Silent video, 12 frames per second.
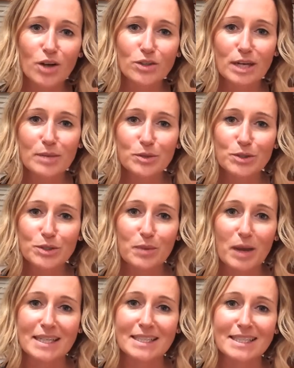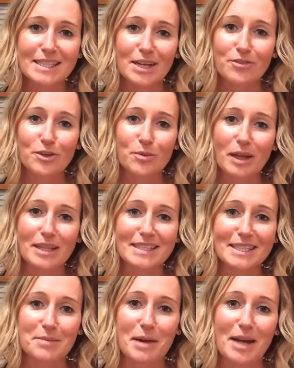I was able to spend a few
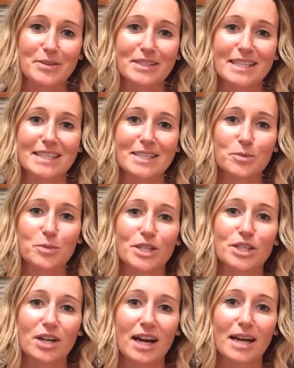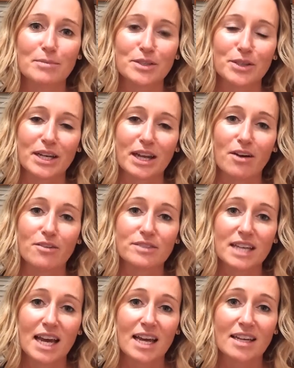months in the mountains, which I absolutely
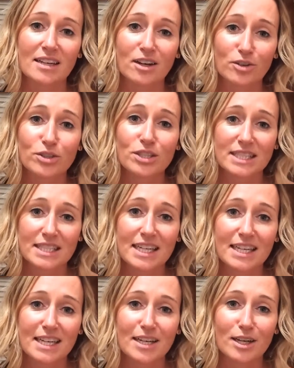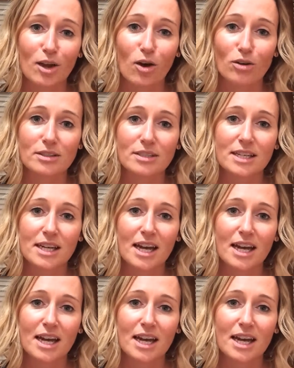loved, and I got to ski a lot.